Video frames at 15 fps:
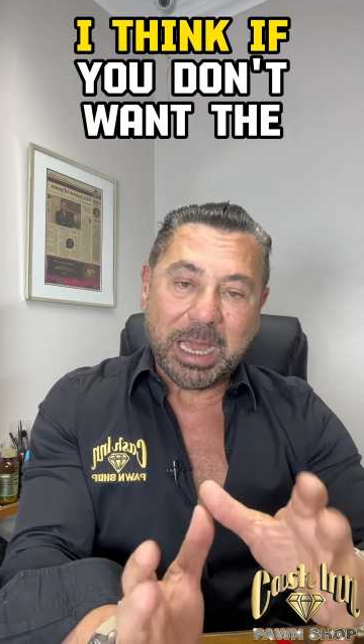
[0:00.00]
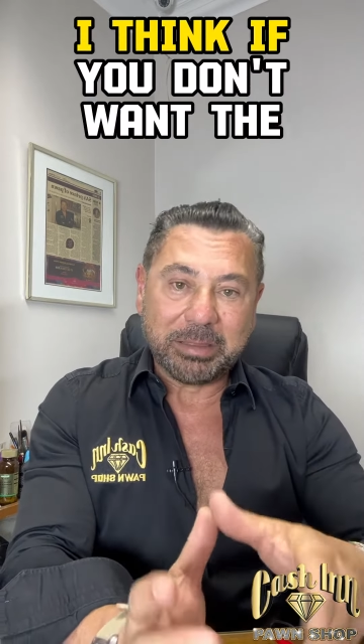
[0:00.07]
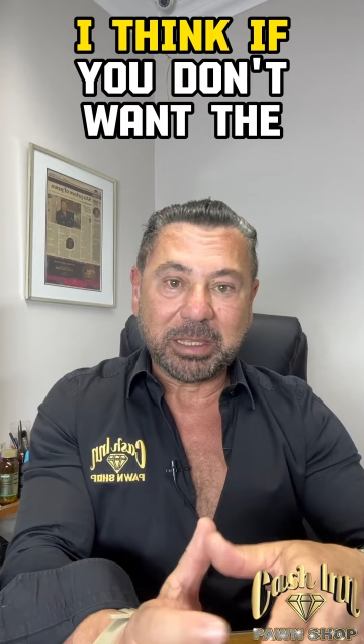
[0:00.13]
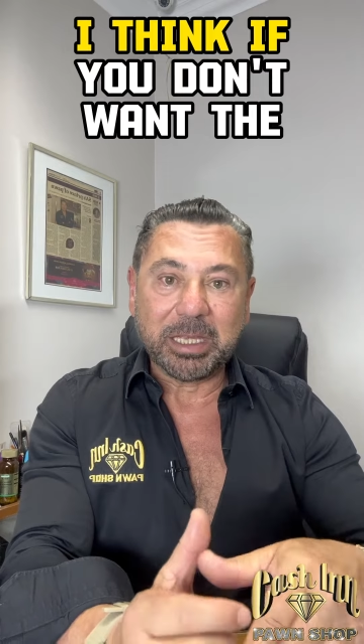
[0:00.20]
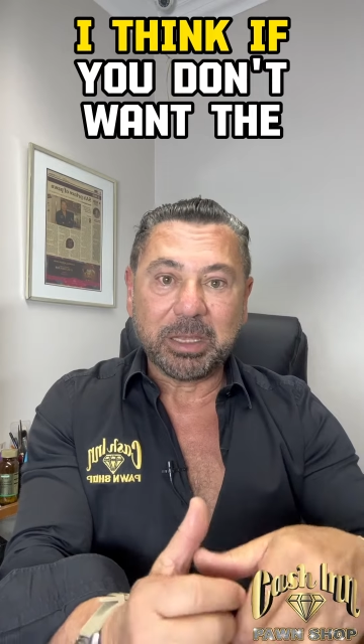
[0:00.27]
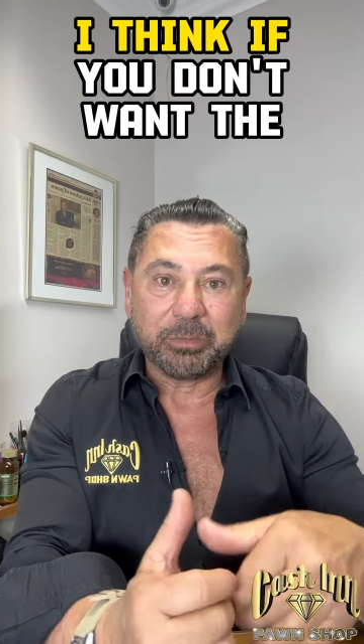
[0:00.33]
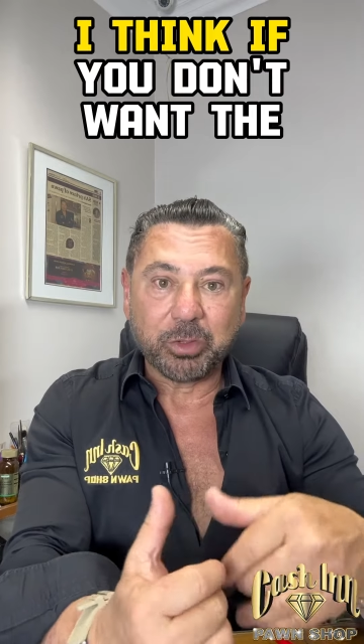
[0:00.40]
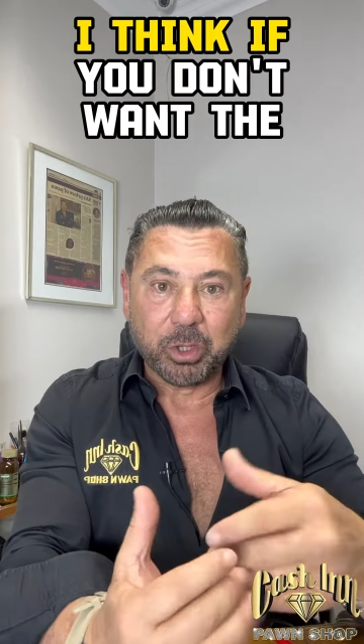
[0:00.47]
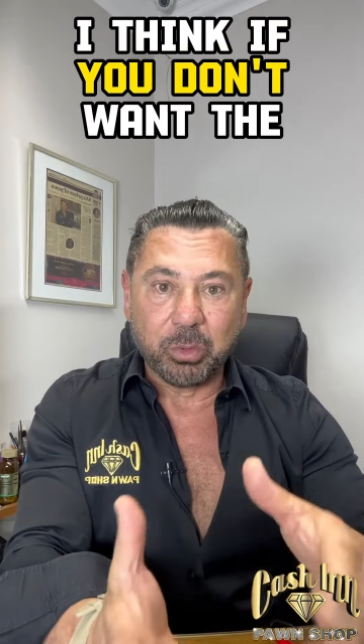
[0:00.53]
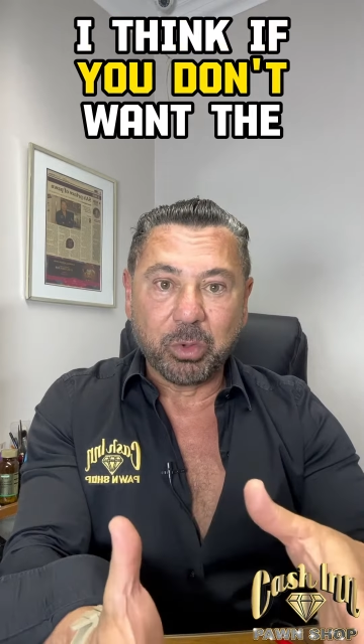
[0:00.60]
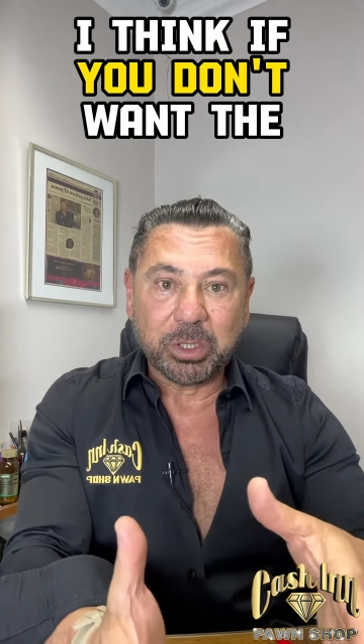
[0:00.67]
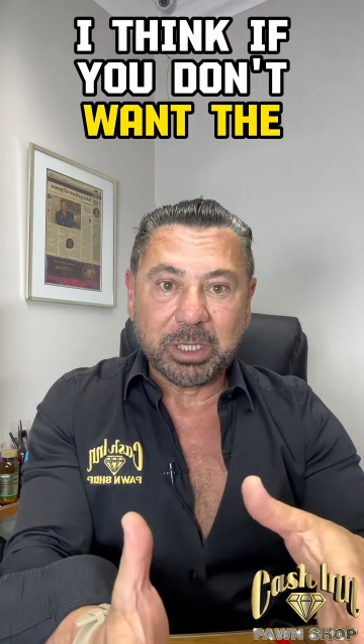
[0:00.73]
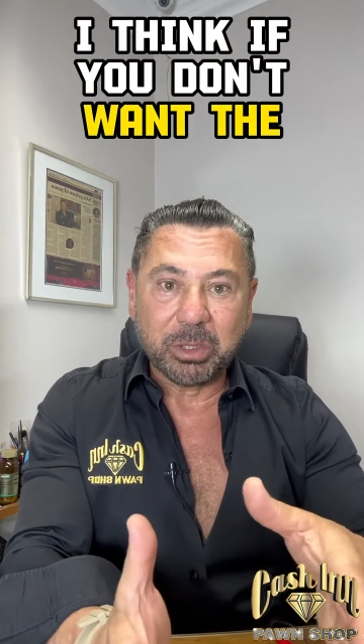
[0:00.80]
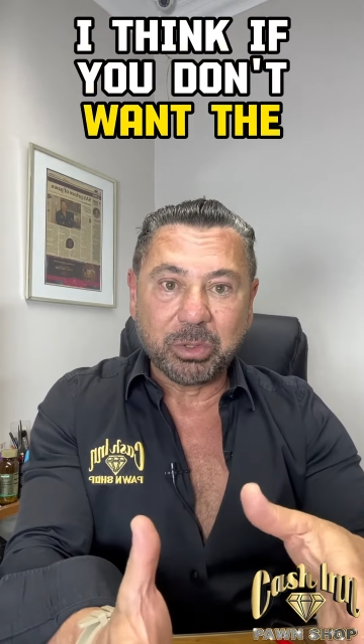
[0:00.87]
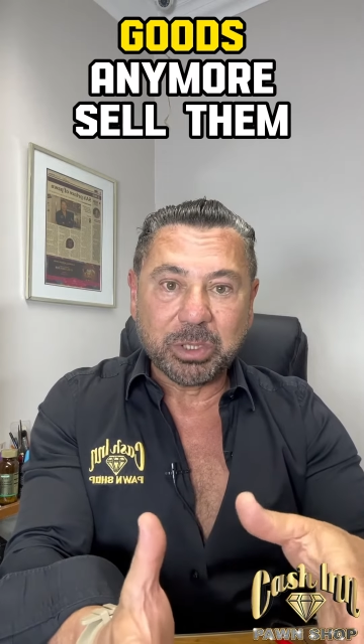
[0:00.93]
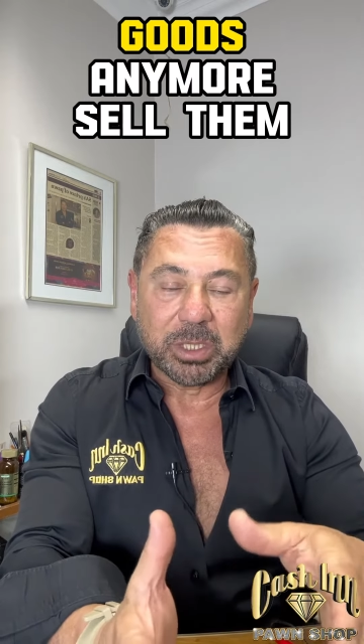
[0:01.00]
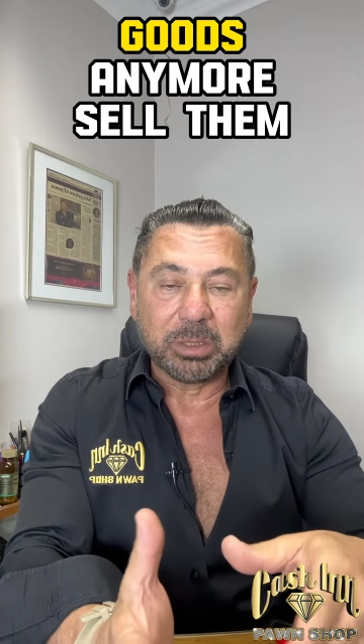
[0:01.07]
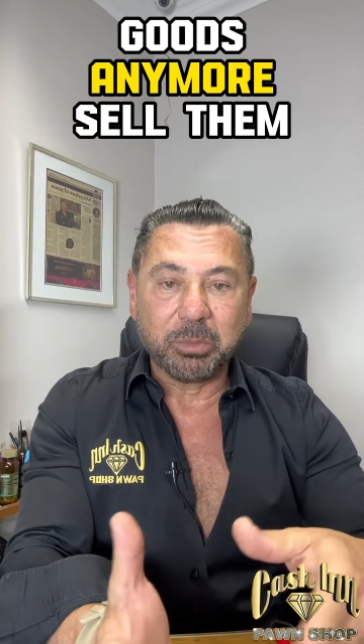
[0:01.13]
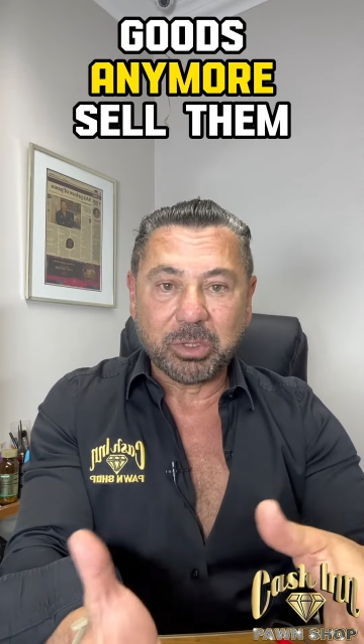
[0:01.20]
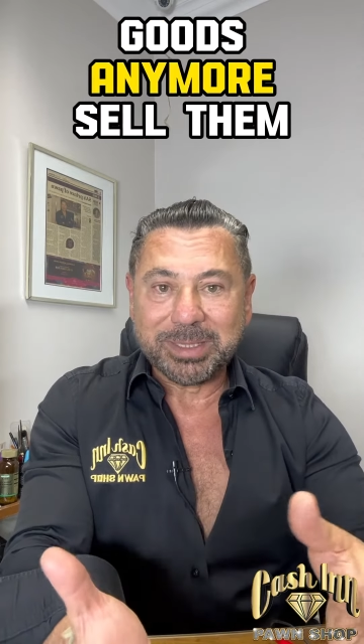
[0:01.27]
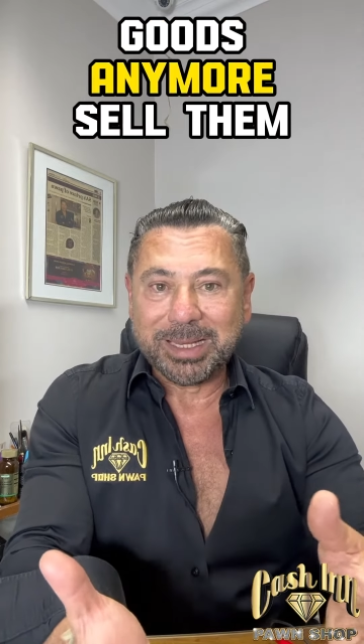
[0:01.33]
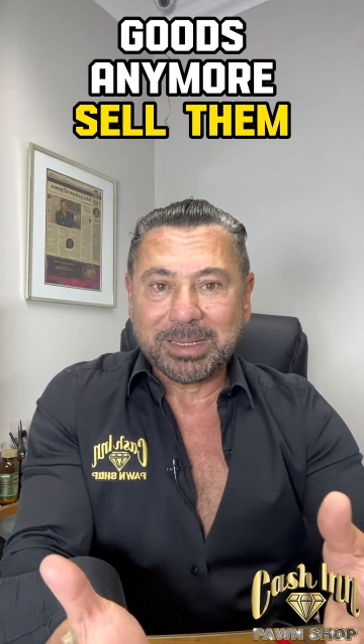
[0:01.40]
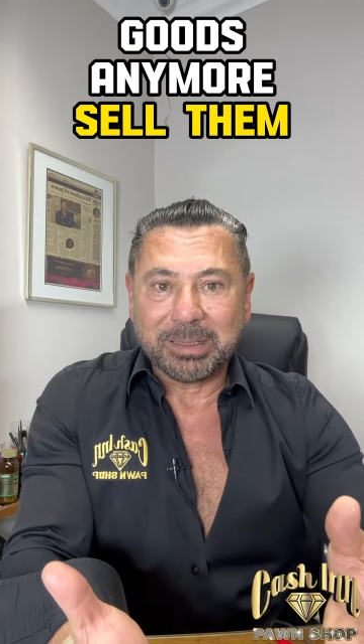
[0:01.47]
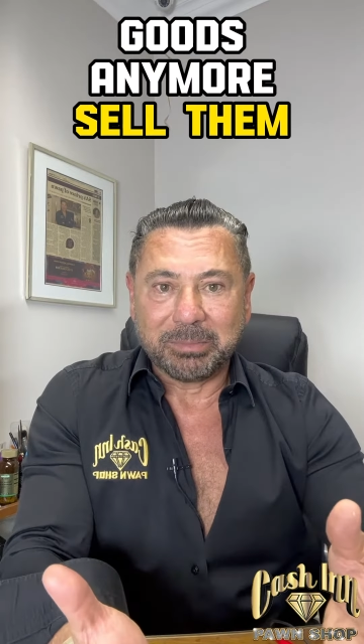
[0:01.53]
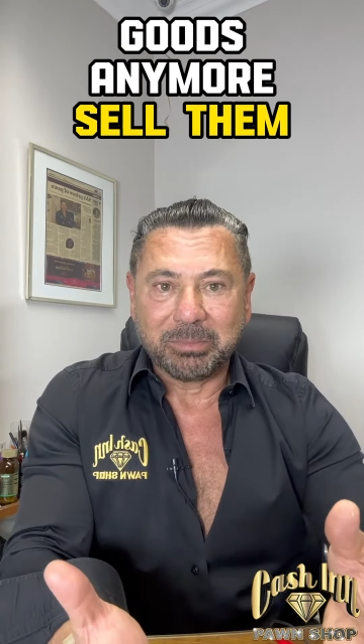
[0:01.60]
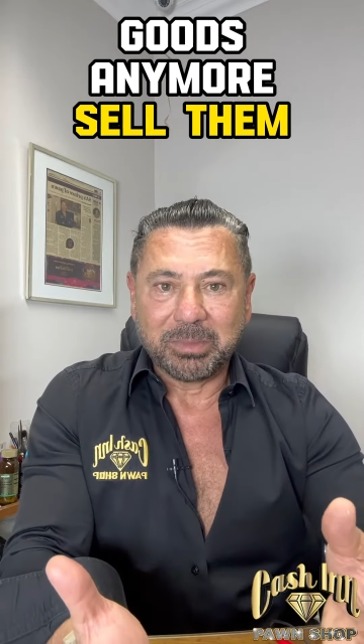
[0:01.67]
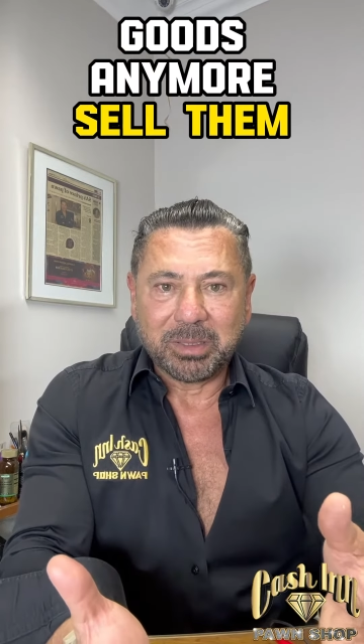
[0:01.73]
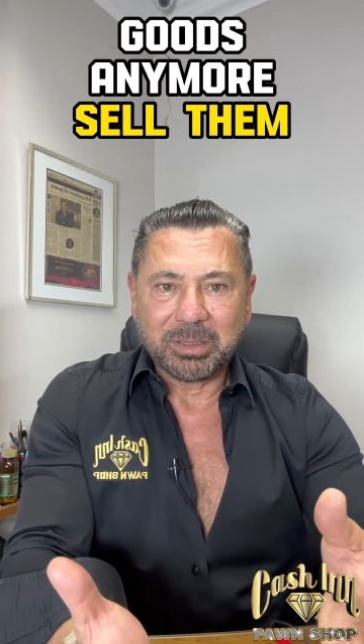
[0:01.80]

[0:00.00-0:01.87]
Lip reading: think if you don't want the goods anymore, sell them.